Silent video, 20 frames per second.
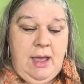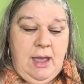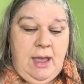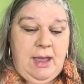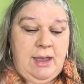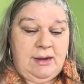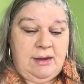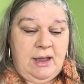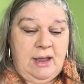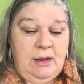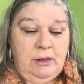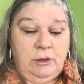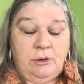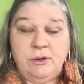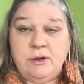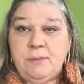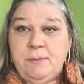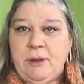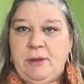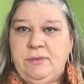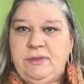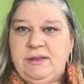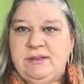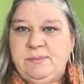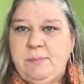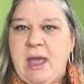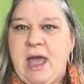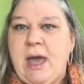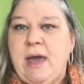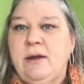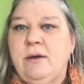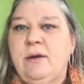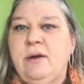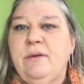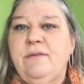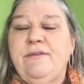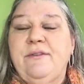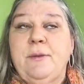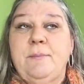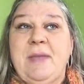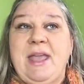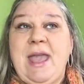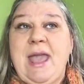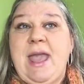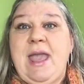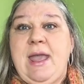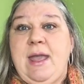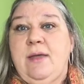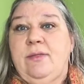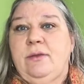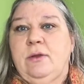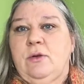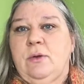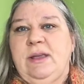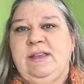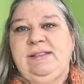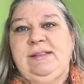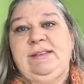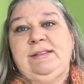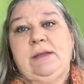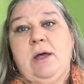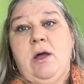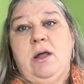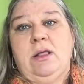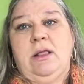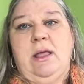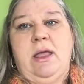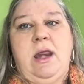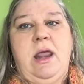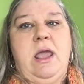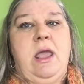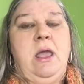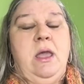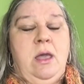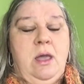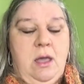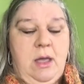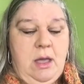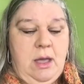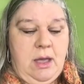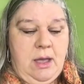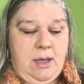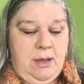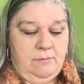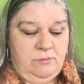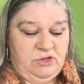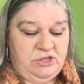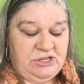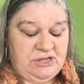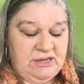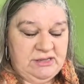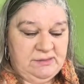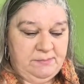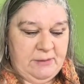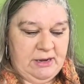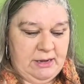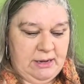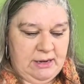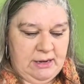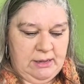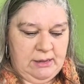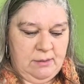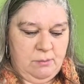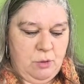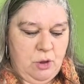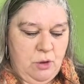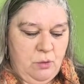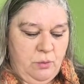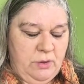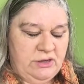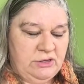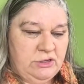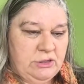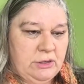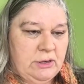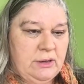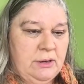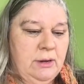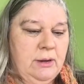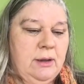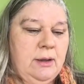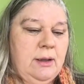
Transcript: And I learned about this pattern from Kay at the Crazy Sock Lady. She's been knitting them all winter.